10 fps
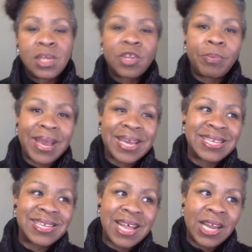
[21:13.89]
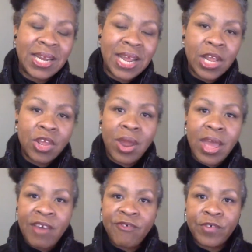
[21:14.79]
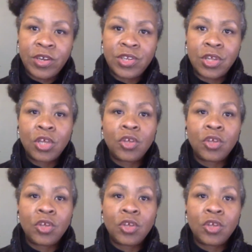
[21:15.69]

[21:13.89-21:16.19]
So by consolidating your efforts,